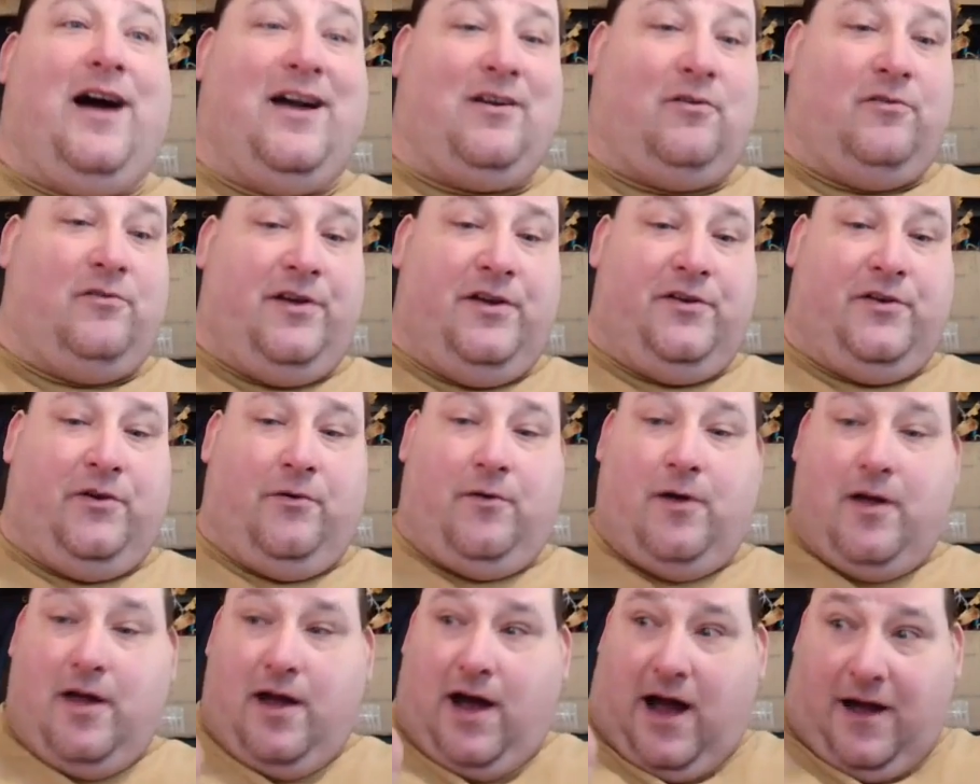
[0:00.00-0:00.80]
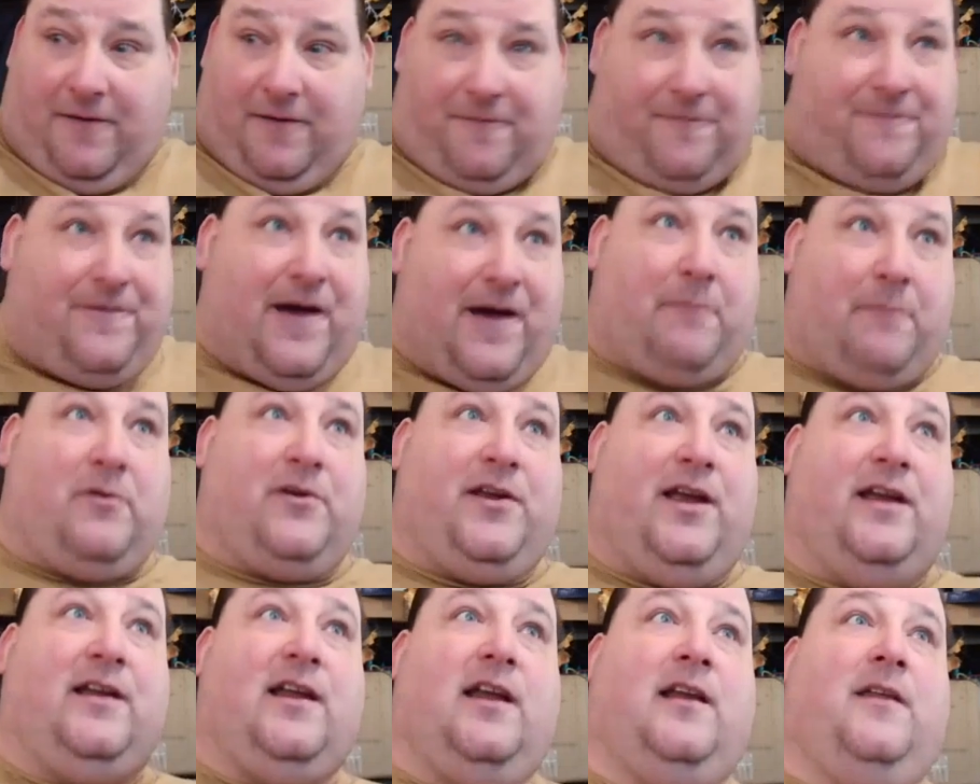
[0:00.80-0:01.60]
I don't need to. I
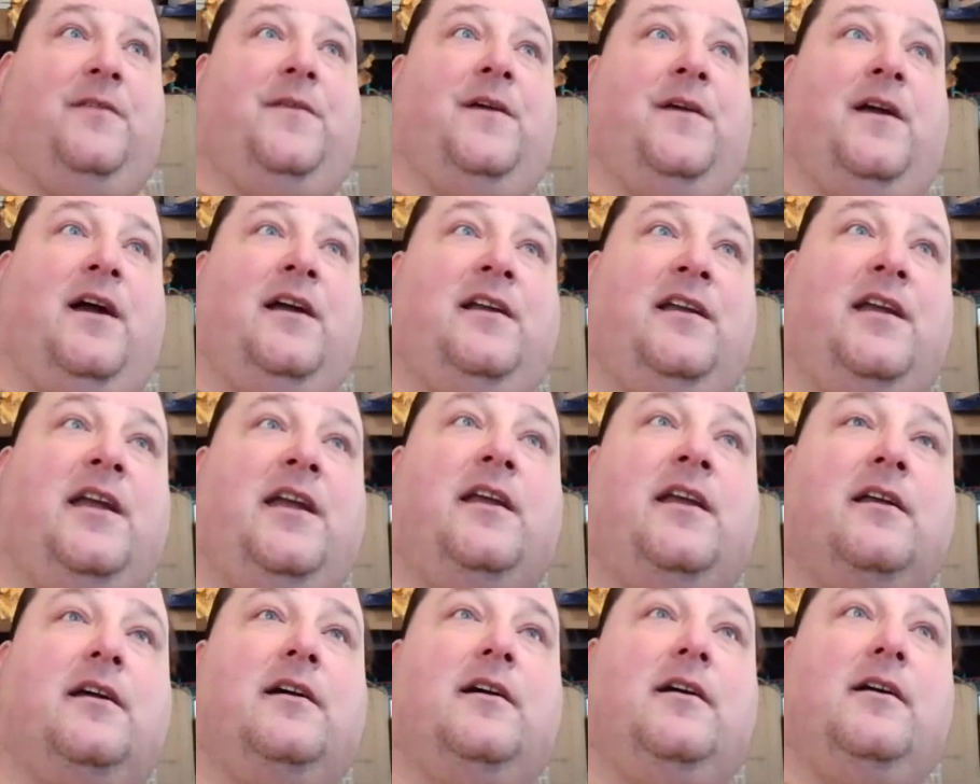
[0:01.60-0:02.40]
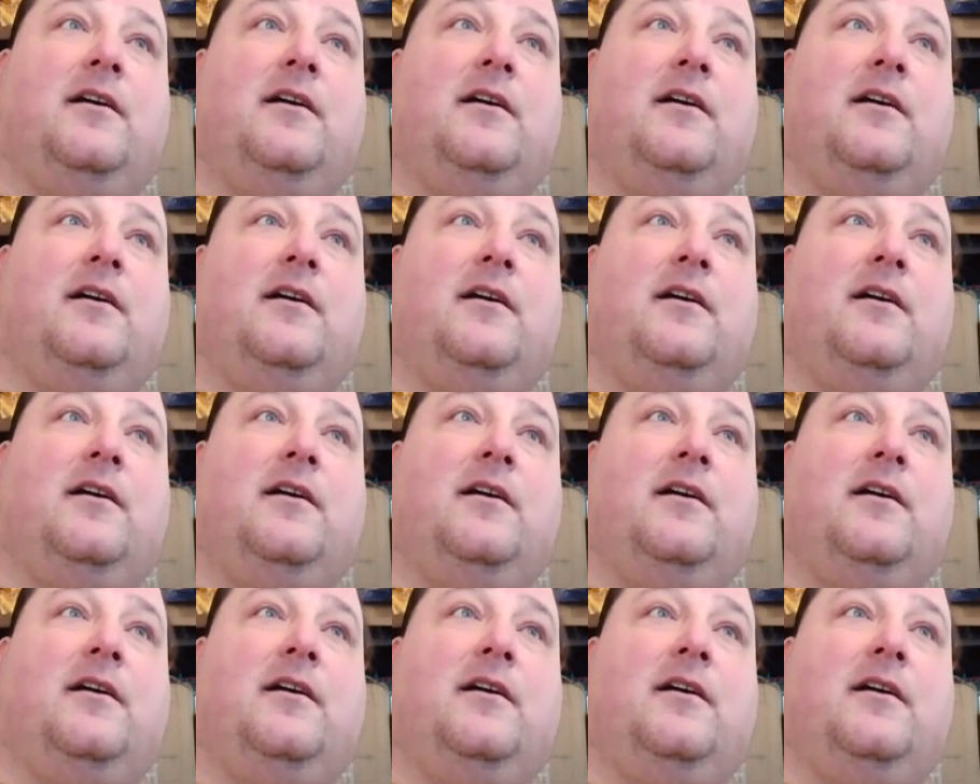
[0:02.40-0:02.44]
fabricate anything I need.